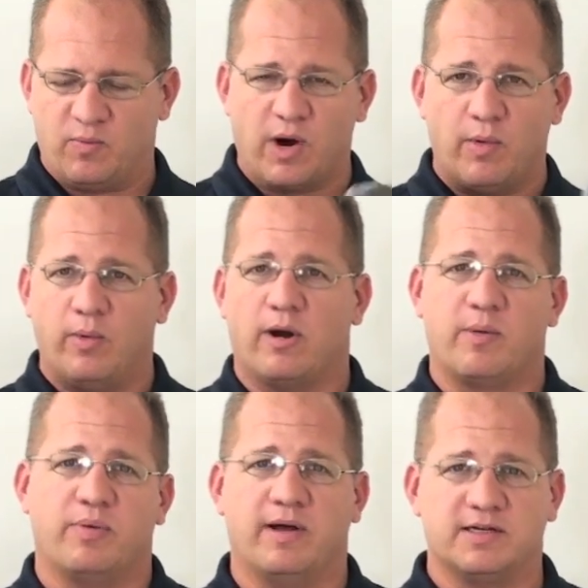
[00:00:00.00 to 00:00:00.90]
where we want
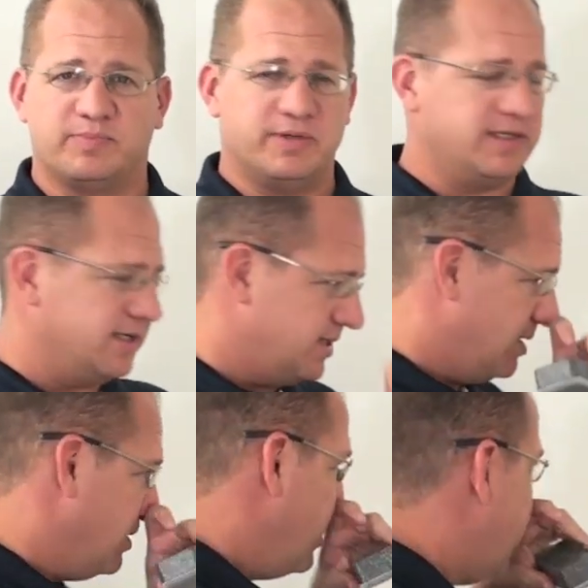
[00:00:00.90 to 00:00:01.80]
our players
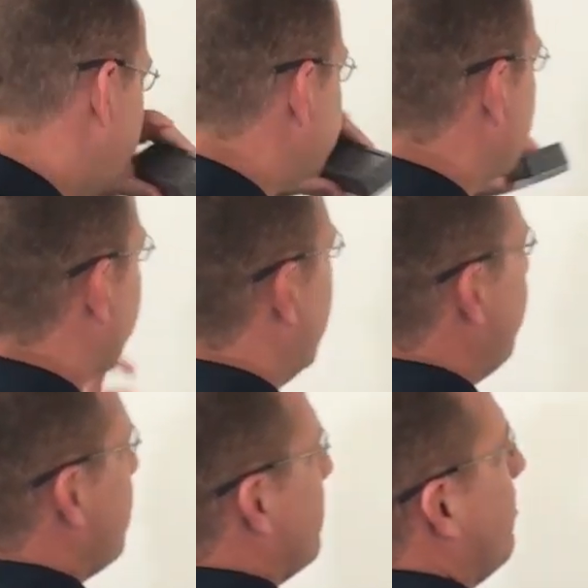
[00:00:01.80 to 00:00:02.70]
positioned. So we're going to
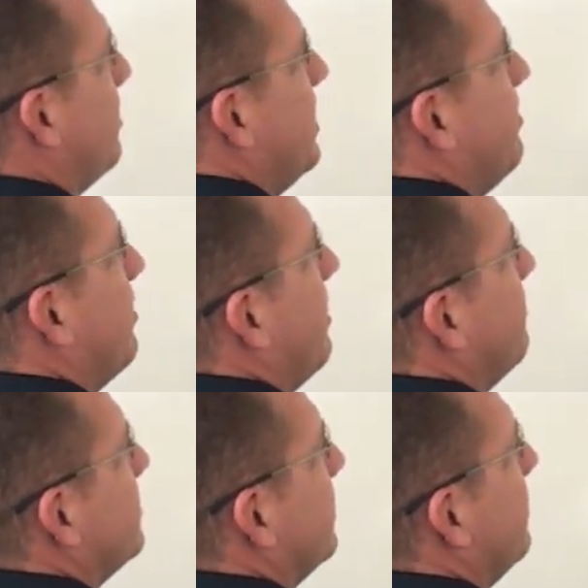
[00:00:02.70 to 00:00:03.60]
have our goalkeeper
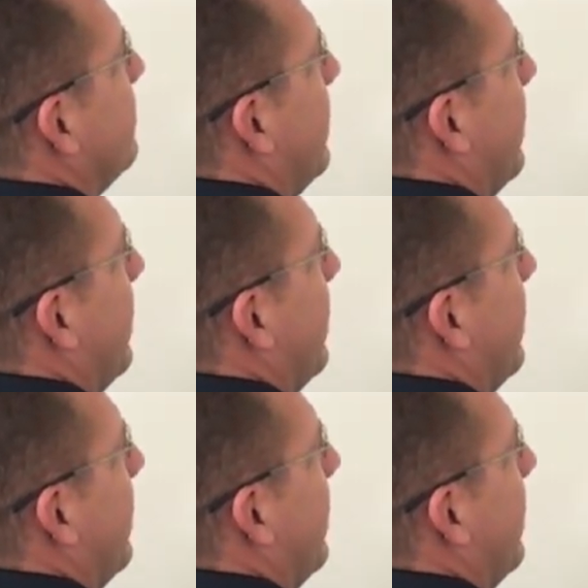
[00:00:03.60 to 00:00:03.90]
obviously in the